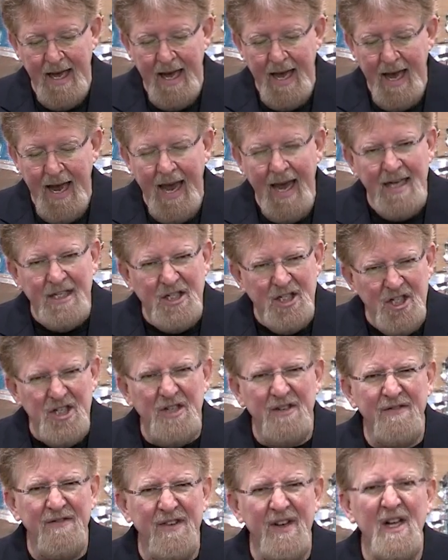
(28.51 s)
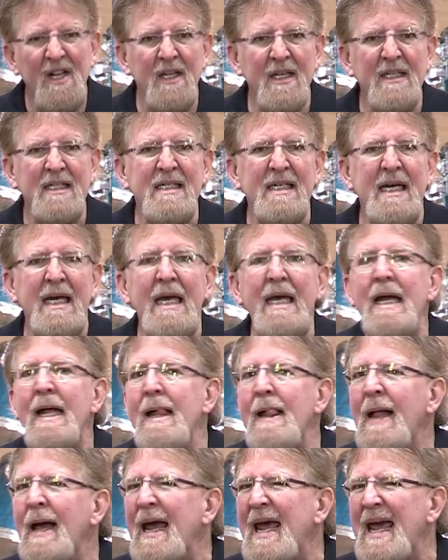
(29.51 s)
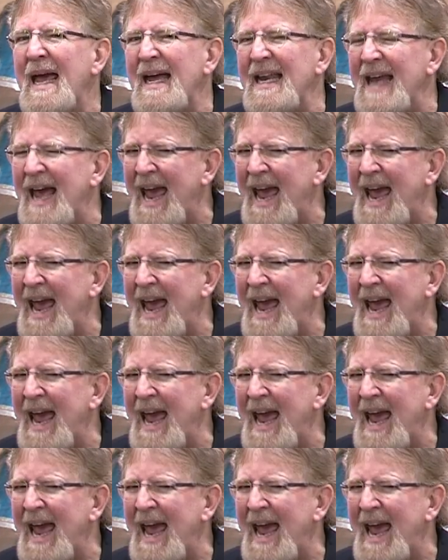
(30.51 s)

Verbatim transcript: and civility in